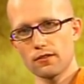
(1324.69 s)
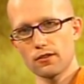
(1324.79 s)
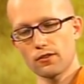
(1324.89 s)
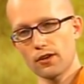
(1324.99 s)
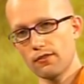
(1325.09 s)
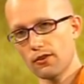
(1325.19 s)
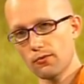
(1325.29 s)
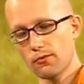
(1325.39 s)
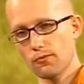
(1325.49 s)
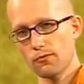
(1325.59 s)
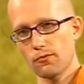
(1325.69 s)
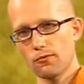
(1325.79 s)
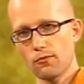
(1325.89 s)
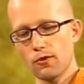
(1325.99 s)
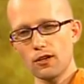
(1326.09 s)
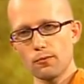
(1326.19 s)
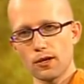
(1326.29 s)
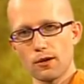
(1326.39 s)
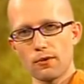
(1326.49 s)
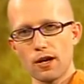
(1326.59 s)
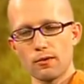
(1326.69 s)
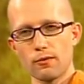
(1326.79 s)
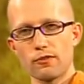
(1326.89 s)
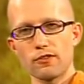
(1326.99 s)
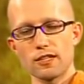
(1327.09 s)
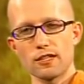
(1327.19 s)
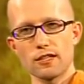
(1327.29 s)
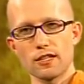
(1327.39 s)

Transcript: you know, craving wouldn't be a problem if it didn't